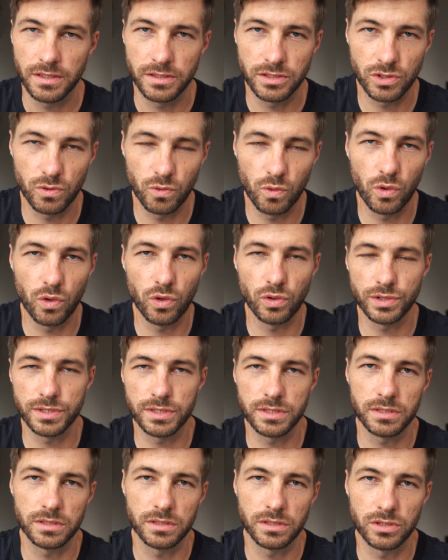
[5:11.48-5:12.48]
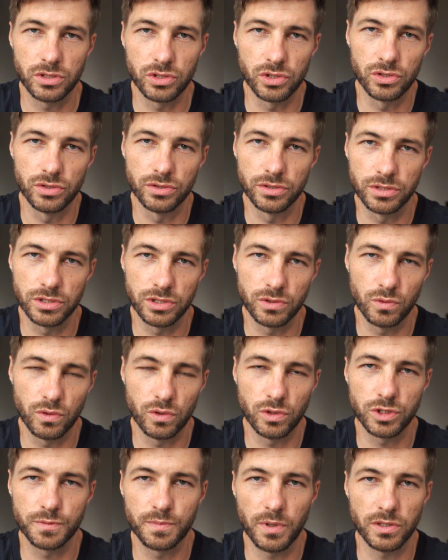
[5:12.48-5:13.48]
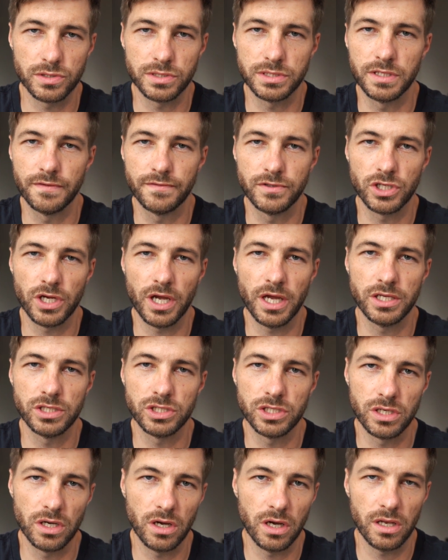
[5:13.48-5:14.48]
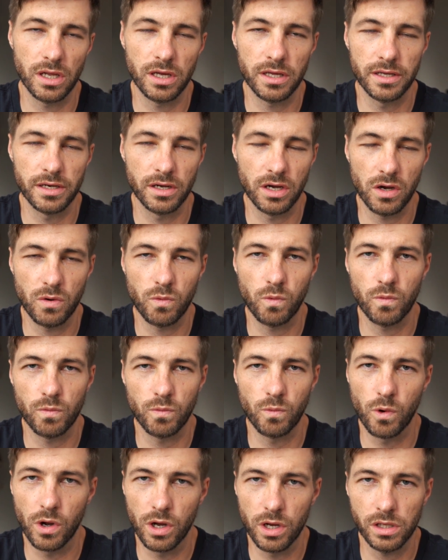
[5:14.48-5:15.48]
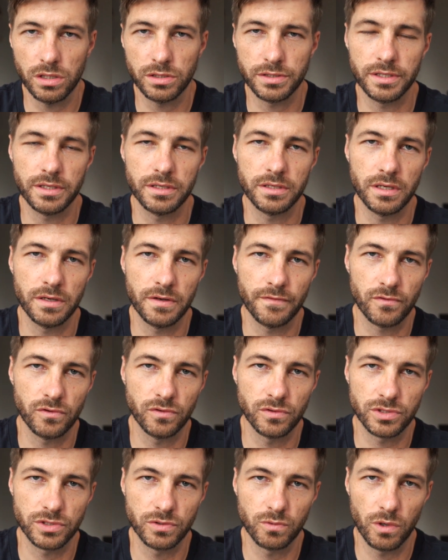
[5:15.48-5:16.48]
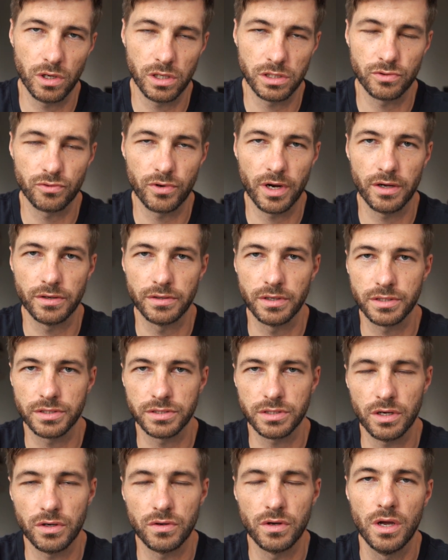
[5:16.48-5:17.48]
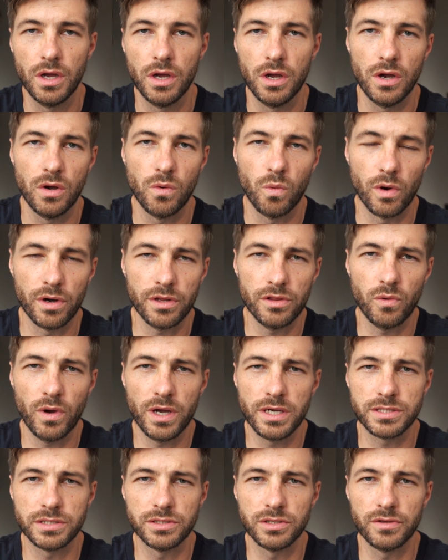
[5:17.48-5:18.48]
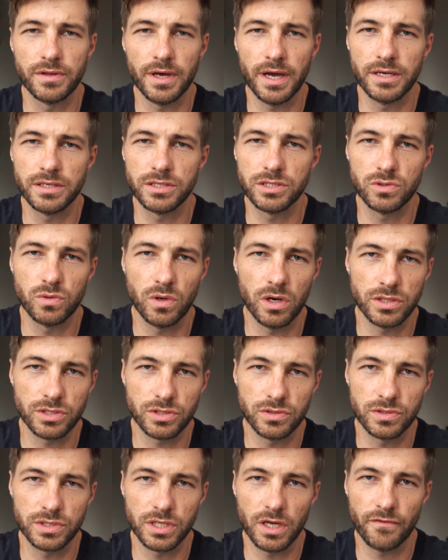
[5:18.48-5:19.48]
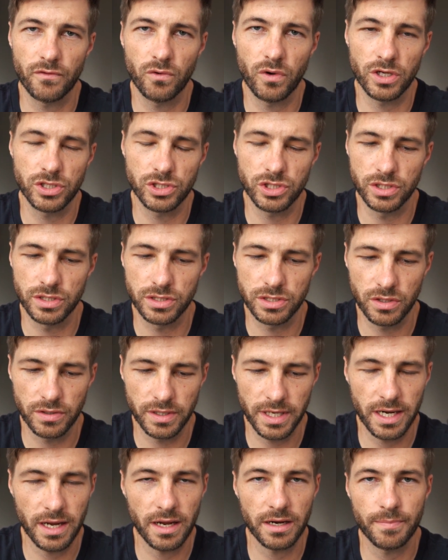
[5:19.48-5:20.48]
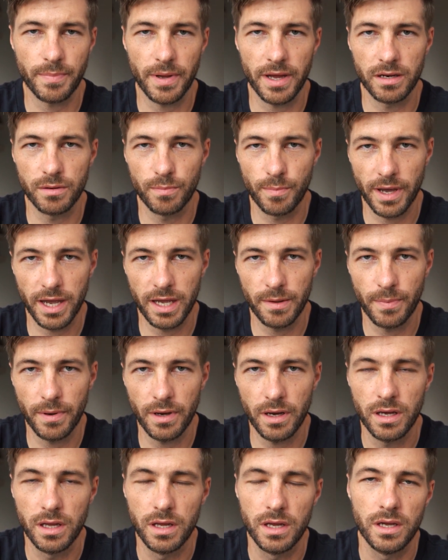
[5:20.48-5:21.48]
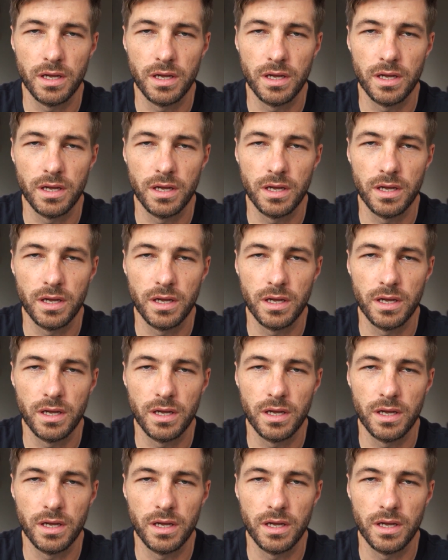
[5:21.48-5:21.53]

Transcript: towards good, towards positive change in our world and of course the world around us. So one of the ways to do that is to ask yourself questions. So get out a pen and paper